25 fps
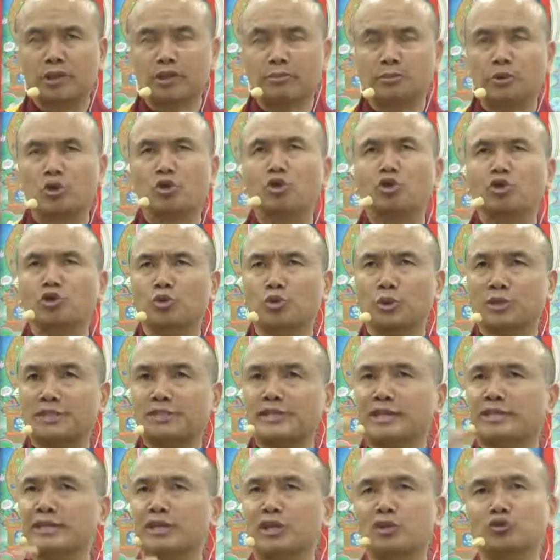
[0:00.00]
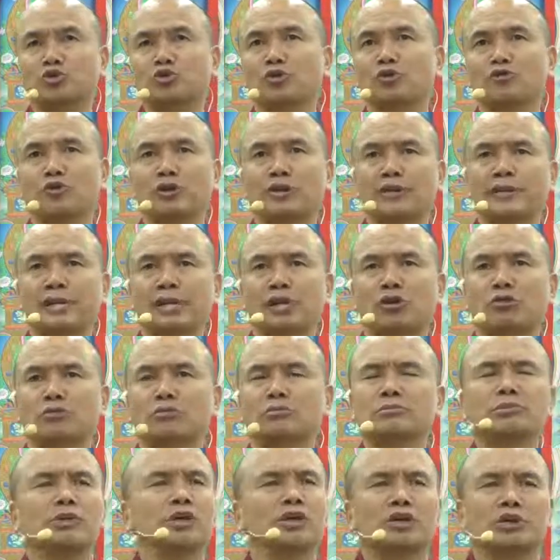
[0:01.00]
But although we say that it's over
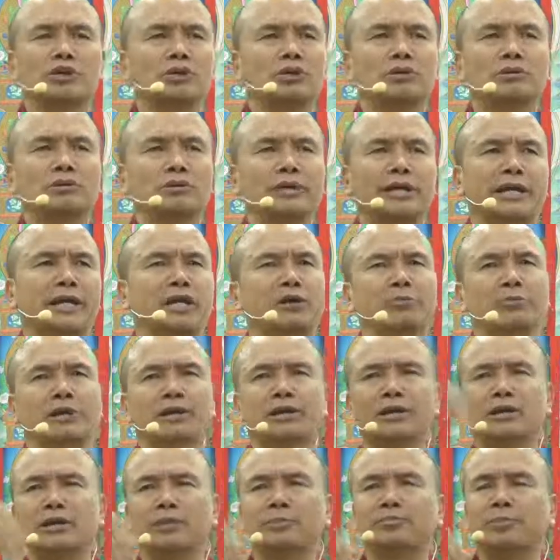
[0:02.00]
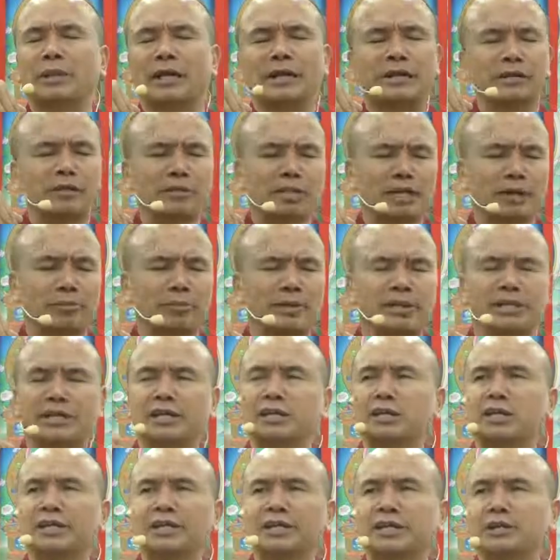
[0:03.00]
now, no, anytime
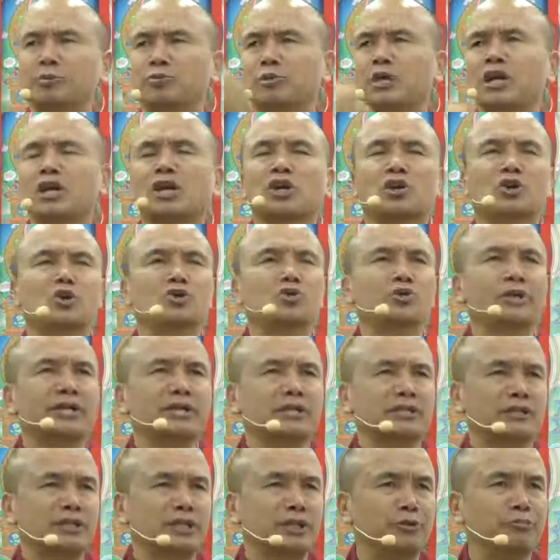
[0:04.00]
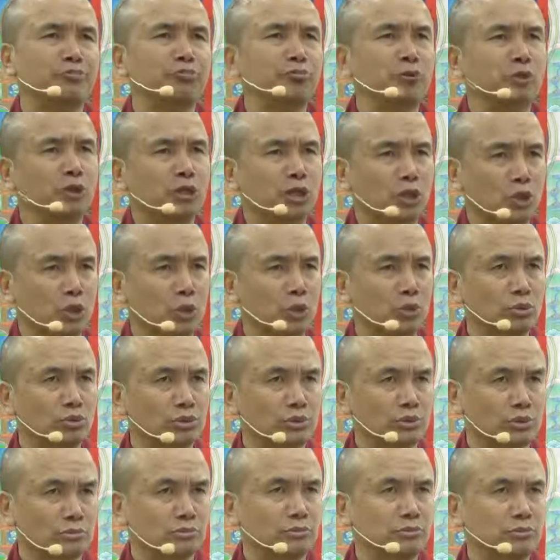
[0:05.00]
again I can contract the
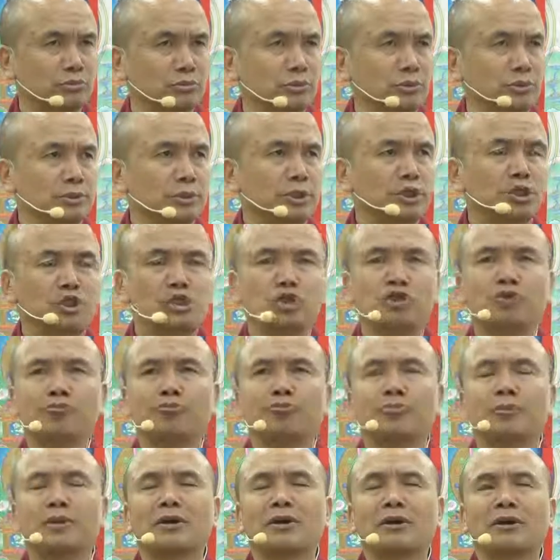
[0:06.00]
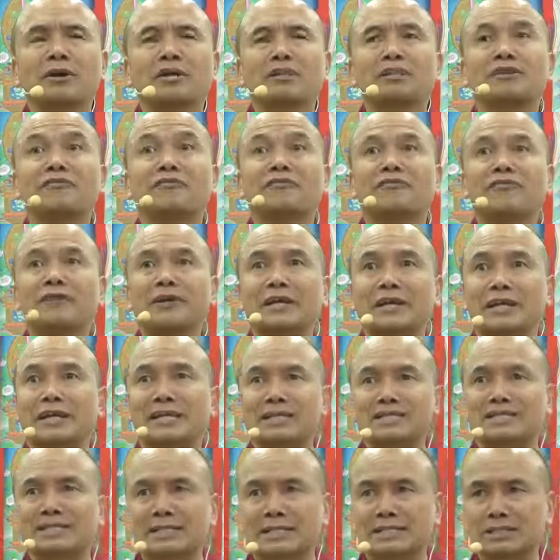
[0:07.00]
cold. So the
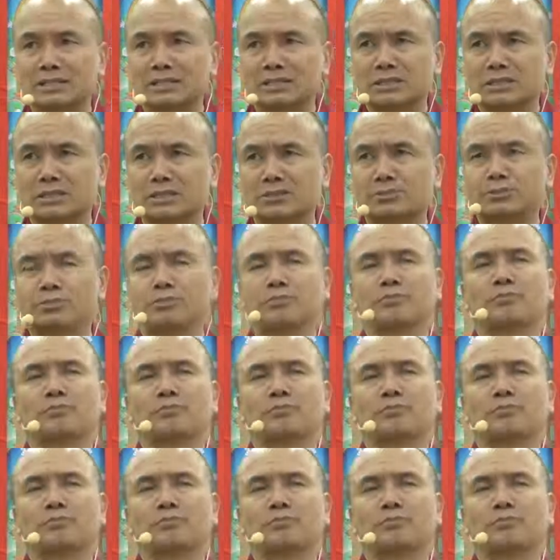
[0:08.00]
fearlessness